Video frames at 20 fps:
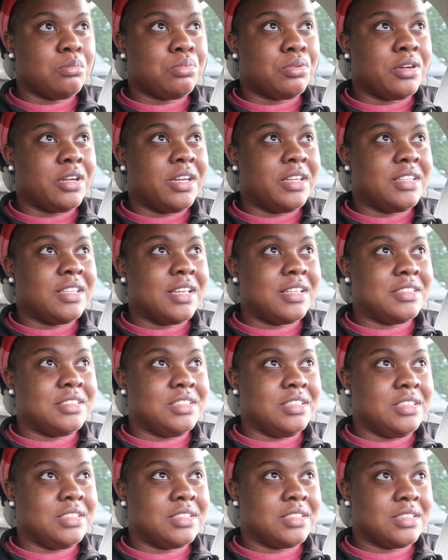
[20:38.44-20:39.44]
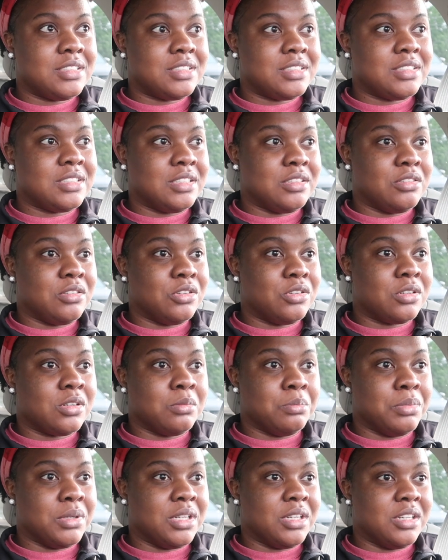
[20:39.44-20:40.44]
pray that jesus and the lord
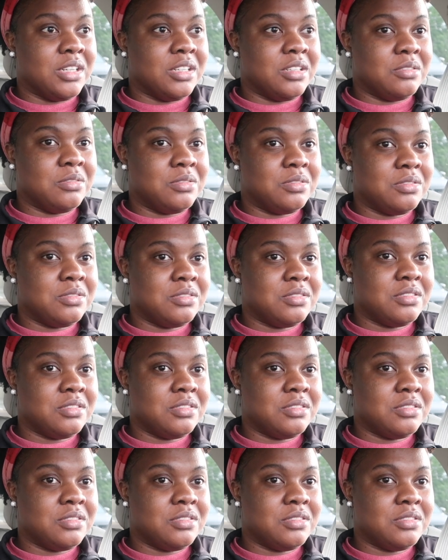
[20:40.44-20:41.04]
above